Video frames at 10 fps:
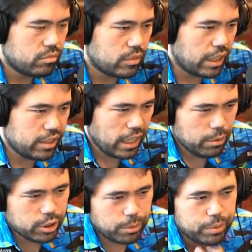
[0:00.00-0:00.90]
I said I
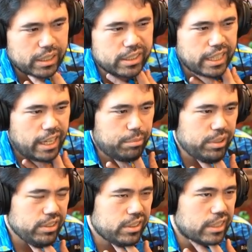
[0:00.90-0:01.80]
was gonna play safe but
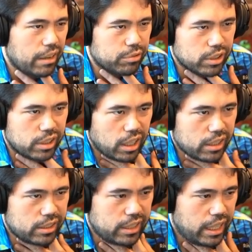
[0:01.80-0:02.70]
this is definitely
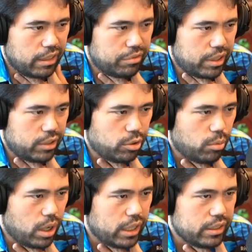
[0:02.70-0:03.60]
not safe I don't know
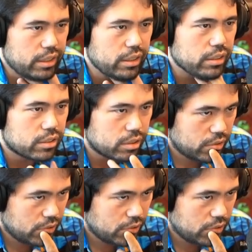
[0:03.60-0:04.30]
why I did this